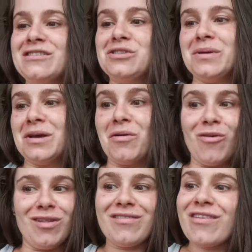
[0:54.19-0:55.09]
doing
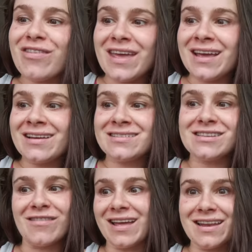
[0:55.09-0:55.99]
all the things
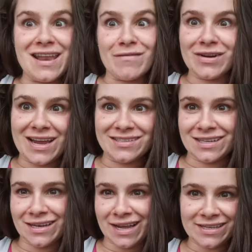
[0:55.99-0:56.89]
on that
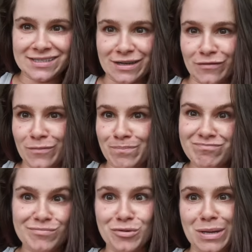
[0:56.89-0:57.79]
never-ending list of
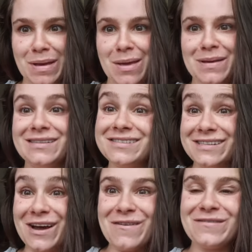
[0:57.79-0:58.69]
pre-baby
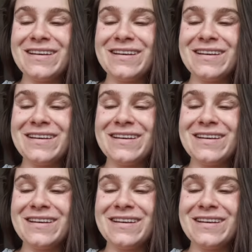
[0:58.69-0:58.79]
stuff,